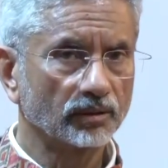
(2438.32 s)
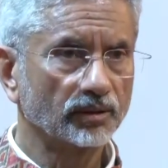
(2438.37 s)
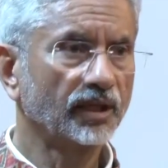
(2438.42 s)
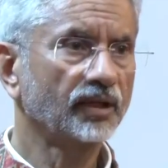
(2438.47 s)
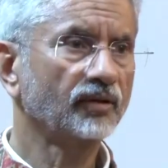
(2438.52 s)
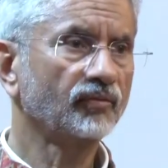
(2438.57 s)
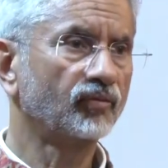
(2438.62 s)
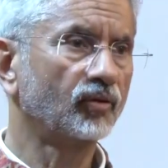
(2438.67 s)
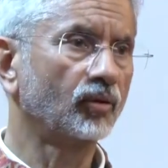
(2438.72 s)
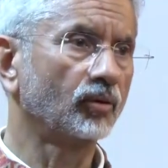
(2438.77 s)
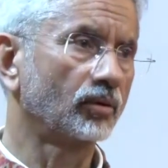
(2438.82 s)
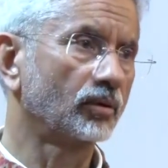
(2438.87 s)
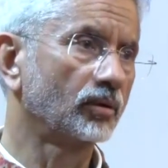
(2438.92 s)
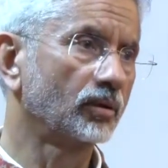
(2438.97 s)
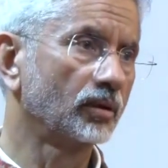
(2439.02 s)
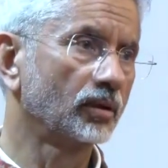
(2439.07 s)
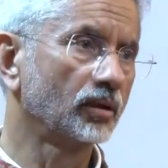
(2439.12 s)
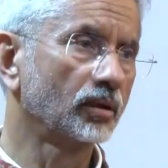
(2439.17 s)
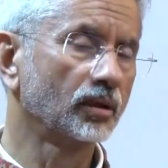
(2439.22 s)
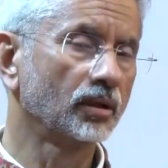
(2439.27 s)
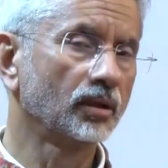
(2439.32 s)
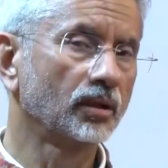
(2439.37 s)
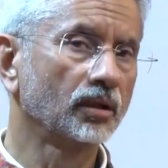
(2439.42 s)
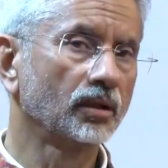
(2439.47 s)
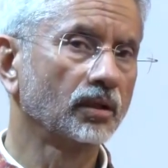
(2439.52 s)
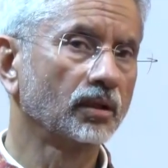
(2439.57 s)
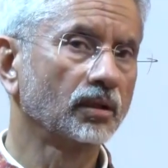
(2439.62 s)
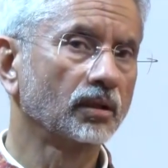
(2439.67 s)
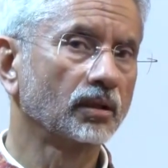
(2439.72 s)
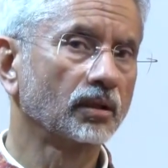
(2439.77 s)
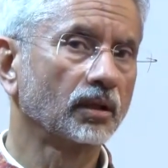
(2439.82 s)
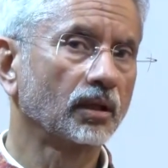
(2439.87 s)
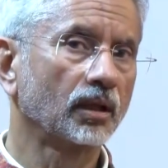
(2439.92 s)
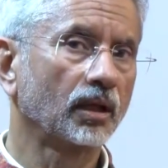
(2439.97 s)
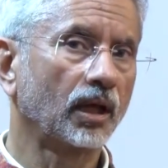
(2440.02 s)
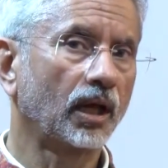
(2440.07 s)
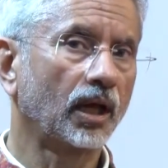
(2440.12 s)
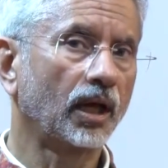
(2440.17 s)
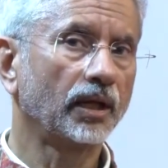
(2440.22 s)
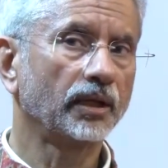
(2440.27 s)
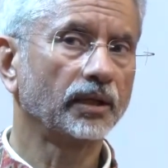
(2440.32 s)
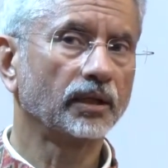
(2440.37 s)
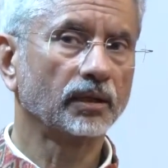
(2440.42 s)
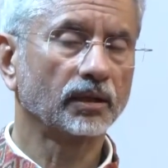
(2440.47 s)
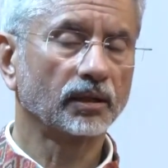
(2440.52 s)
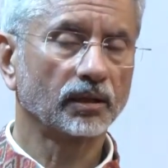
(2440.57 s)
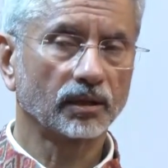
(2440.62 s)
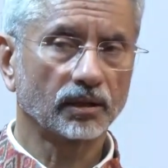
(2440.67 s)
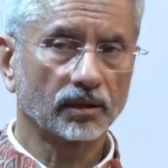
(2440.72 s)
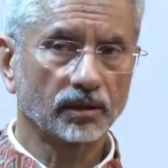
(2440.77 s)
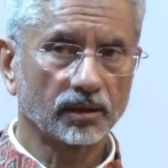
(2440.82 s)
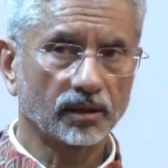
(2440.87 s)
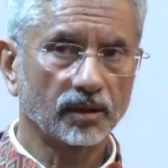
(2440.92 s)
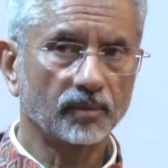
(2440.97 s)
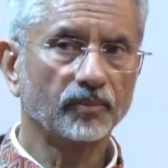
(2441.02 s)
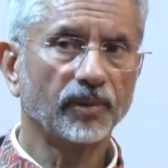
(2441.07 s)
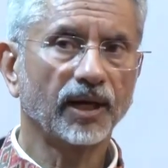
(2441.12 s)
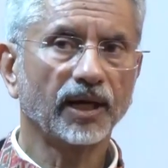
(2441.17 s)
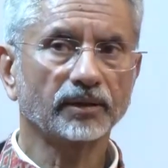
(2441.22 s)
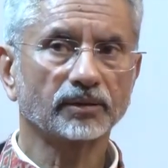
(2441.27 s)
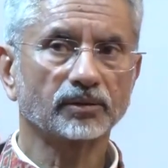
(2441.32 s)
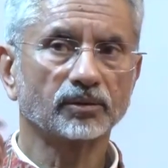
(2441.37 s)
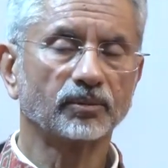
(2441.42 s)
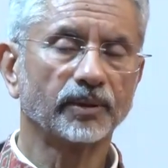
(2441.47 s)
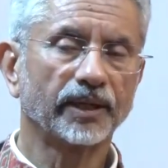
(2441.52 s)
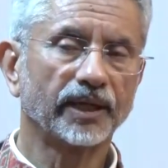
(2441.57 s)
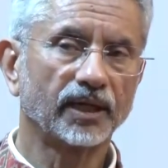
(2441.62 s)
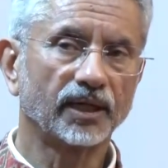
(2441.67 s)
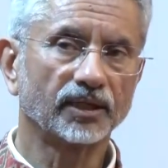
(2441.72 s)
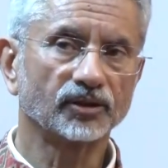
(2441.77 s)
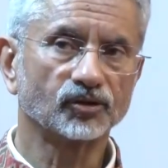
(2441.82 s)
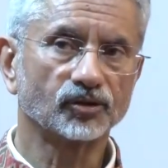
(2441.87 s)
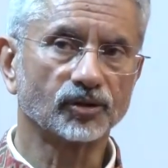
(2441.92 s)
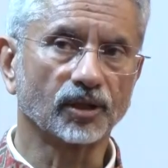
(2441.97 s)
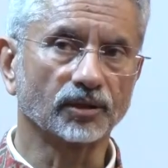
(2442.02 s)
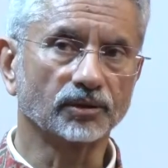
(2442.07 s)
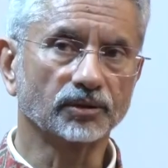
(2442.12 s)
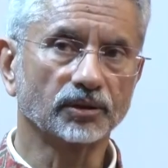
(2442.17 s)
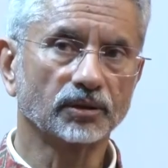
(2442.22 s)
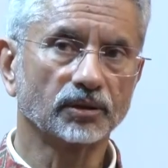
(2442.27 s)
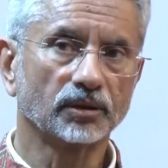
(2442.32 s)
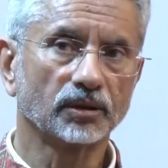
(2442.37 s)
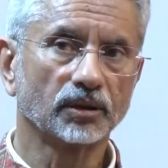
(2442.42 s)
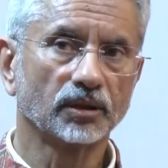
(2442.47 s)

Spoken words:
therefore, I come back to where I started.